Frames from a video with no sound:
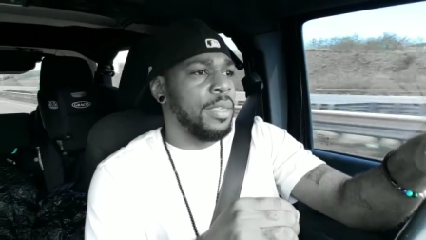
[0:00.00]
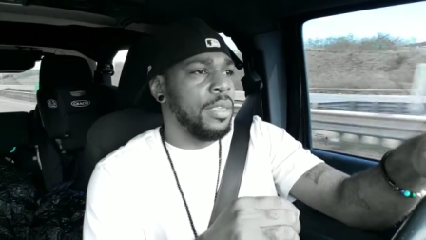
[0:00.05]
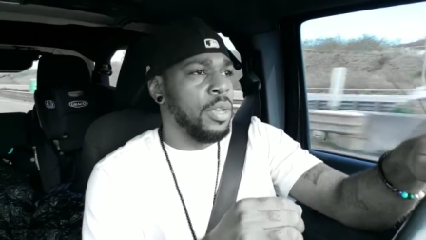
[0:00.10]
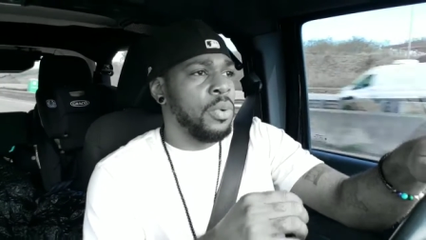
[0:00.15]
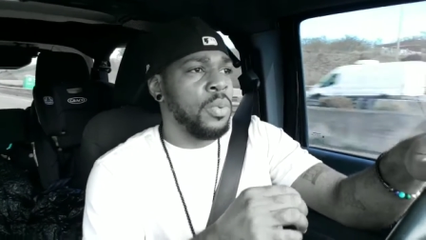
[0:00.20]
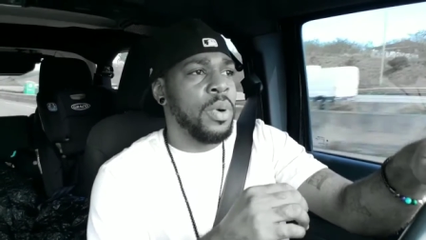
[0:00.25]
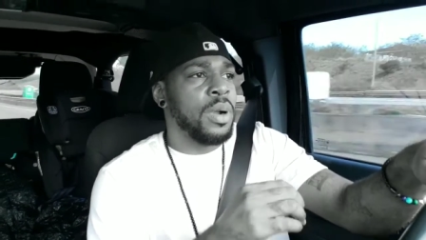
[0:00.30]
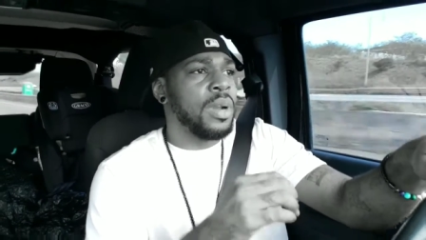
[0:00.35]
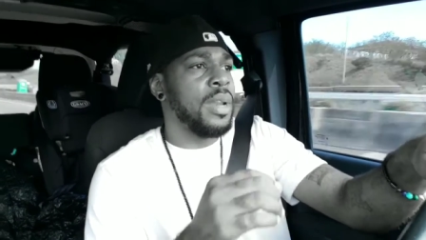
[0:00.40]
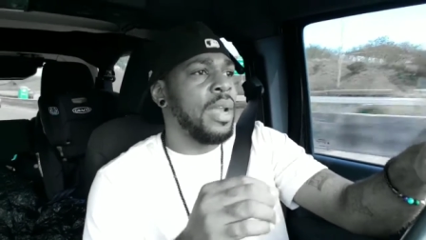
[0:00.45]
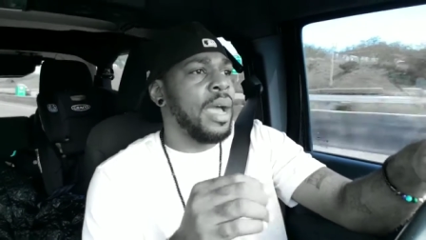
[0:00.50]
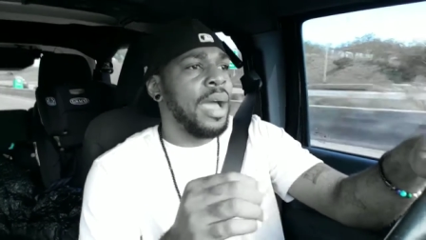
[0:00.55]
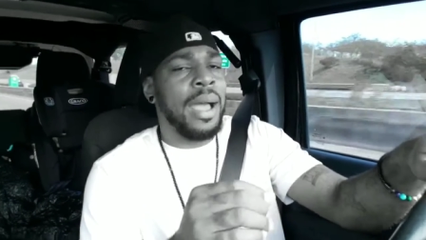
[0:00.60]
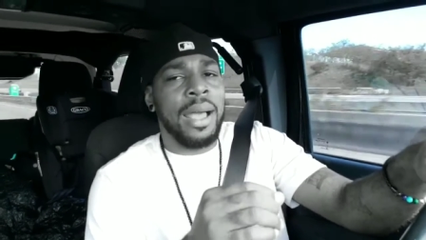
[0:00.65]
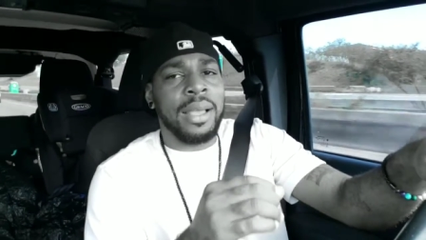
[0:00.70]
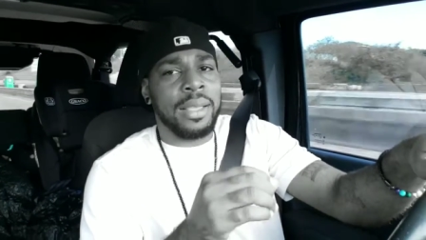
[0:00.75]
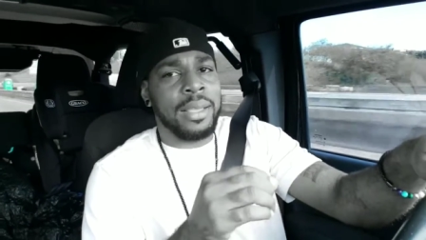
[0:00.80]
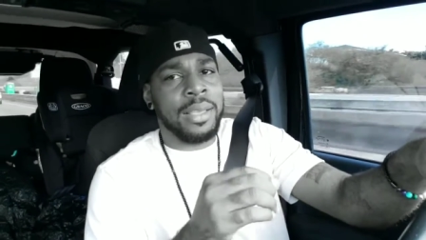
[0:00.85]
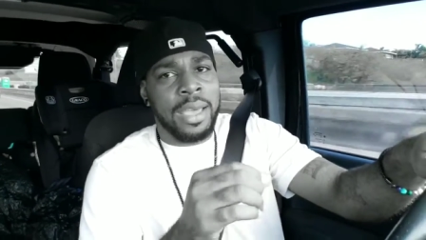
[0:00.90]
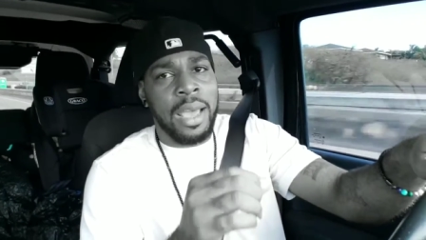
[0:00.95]
You were
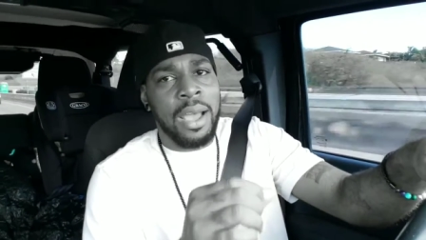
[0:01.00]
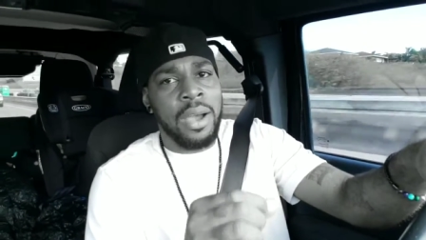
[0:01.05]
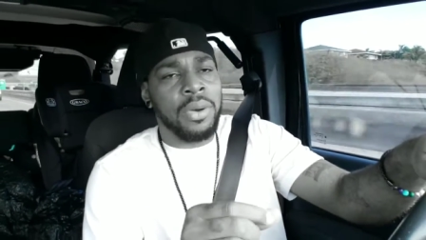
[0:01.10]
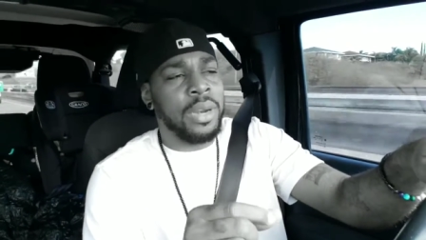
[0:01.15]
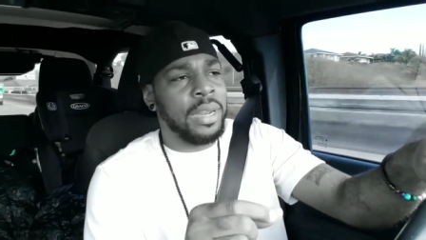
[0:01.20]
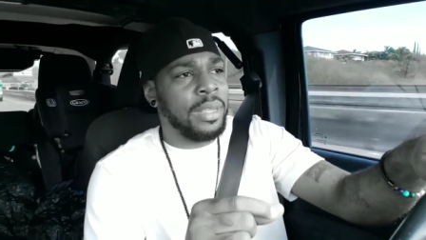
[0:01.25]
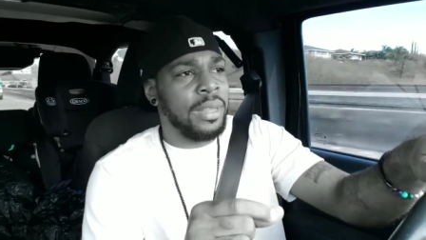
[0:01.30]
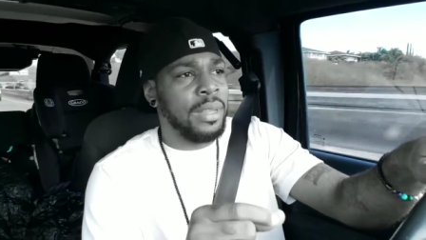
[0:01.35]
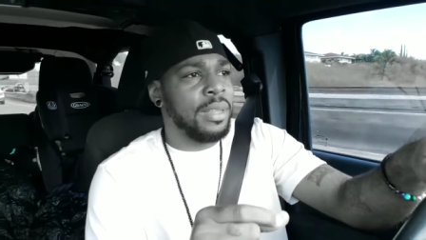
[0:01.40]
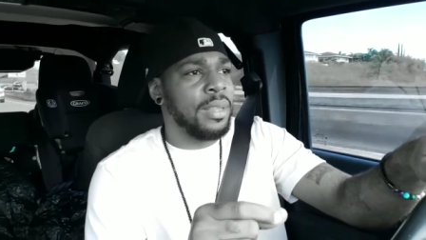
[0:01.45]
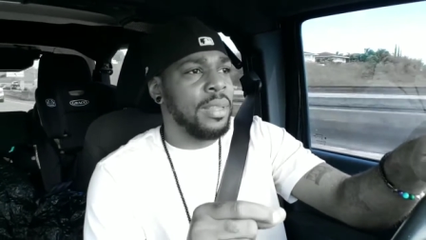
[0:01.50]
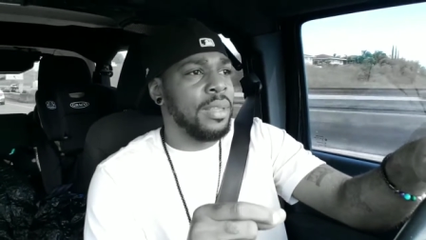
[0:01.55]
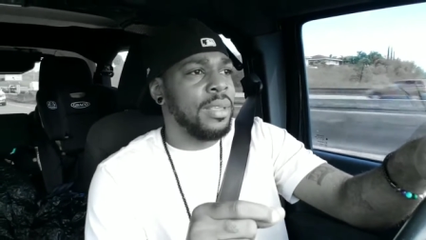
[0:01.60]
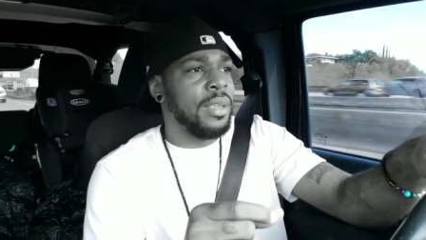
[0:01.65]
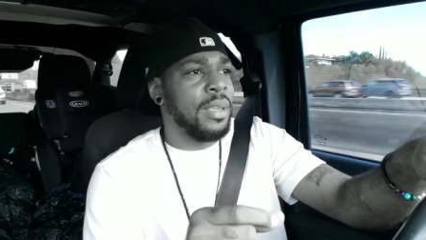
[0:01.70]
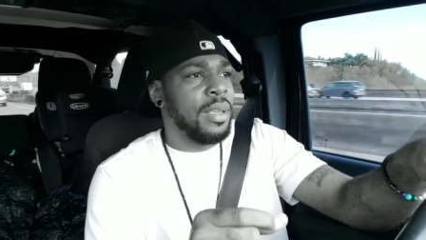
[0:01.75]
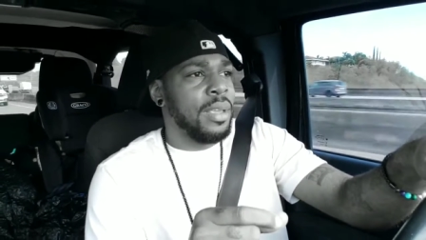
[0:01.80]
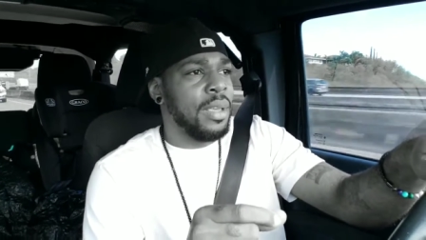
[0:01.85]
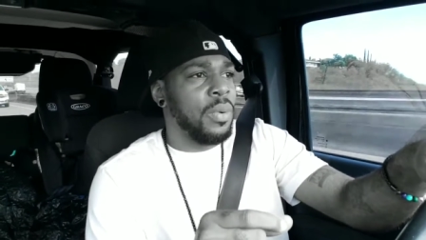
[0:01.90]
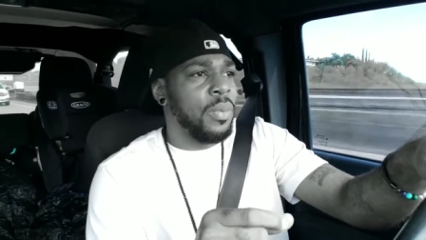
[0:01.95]
not counted
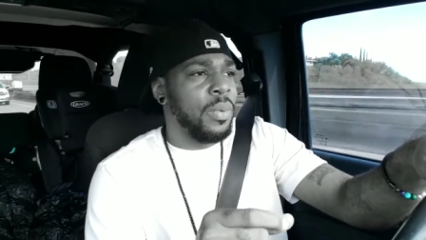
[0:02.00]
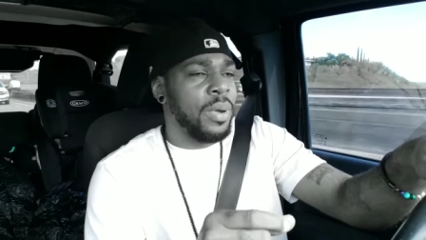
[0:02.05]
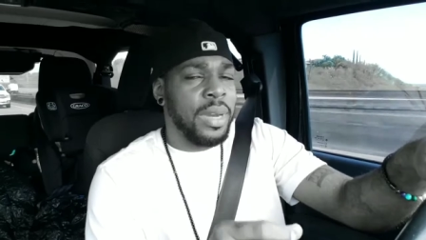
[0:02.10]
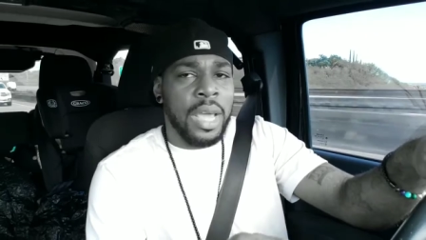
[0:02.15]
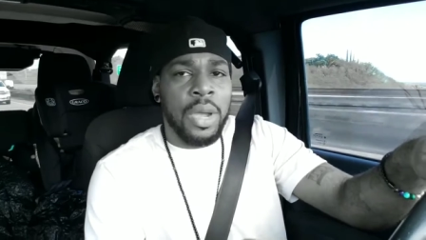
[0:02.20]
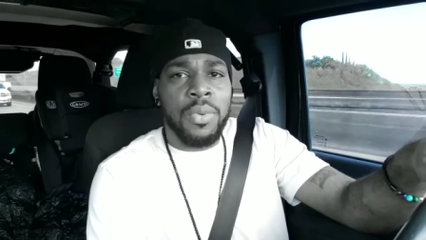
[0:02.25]
when